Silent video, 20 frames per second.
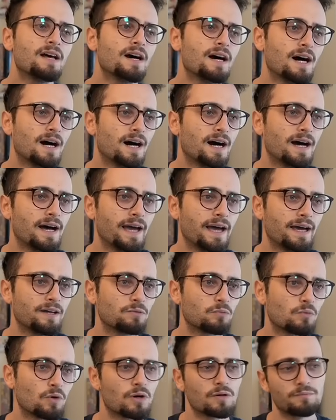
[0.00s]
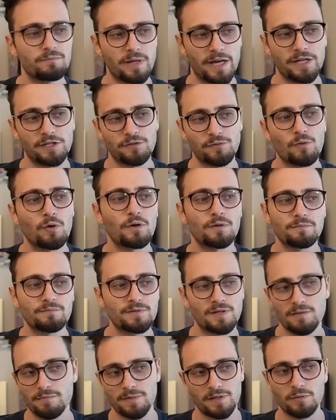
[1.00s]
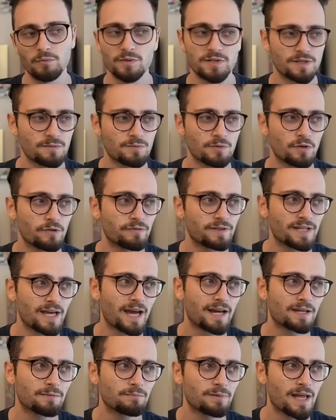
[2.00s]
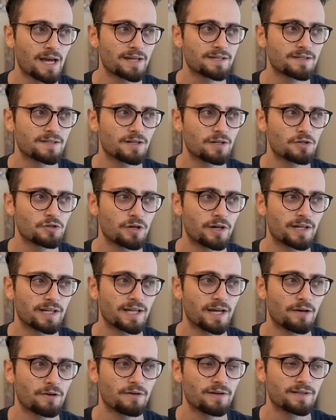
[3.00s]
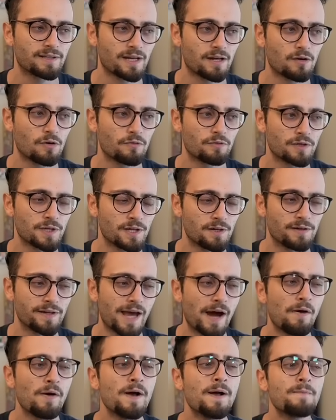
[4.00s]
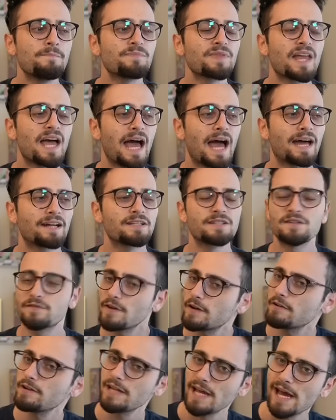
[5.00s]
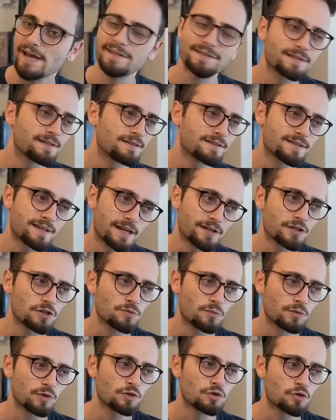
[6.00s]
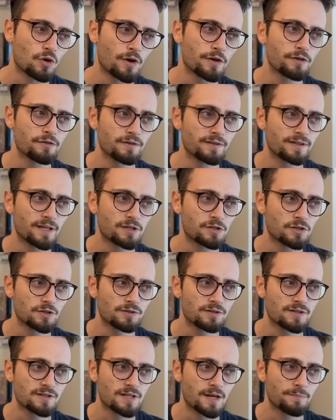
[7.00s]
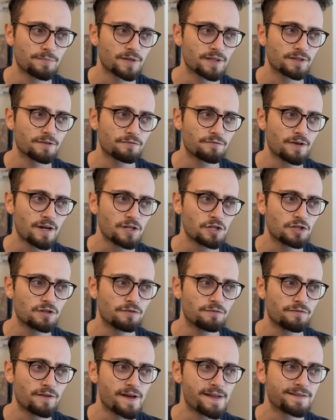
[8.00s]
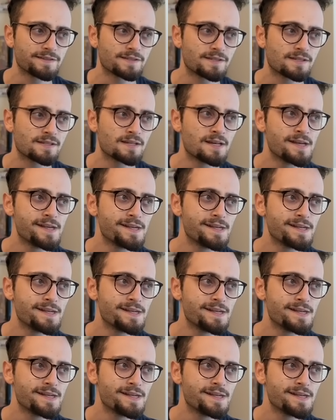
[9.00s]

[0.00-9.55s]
uh, and or h four something with some sort of attack, and black is gonna try to counterattack over here. Now, at its very essence, I just want to draw your attention to something. The French defense